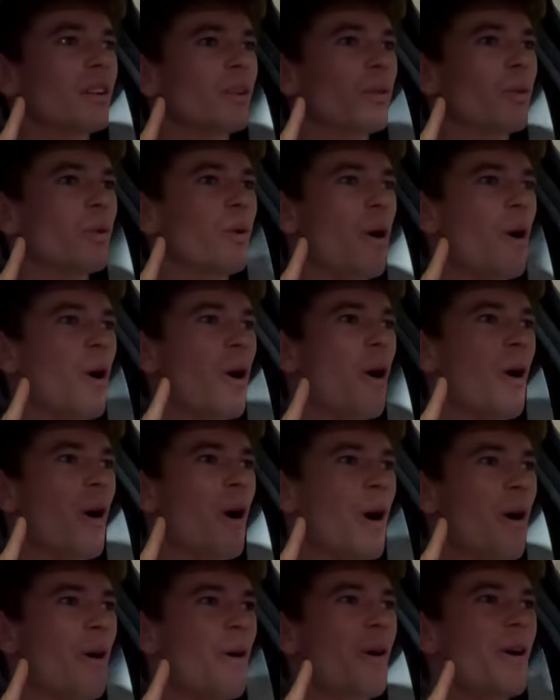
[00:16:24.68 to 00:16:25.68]

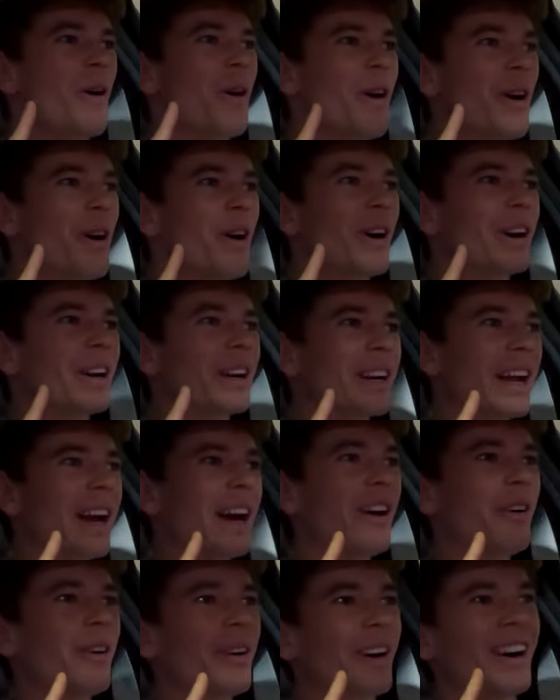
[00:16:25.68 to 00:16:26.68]
Woohoo!
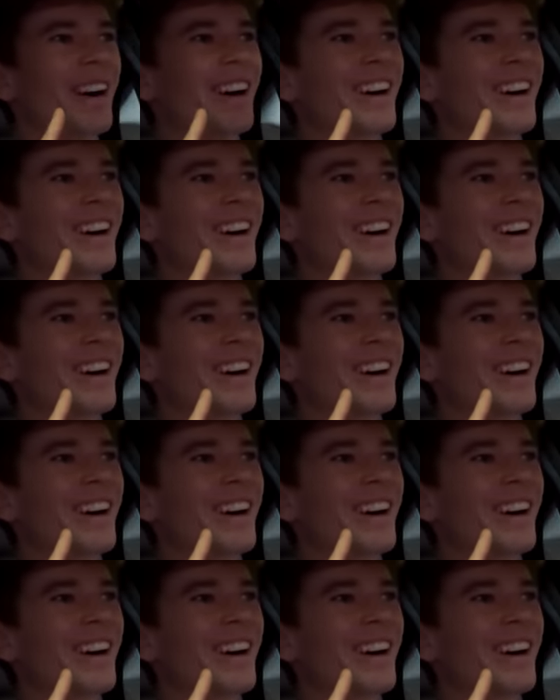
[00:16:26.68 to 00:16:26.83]
now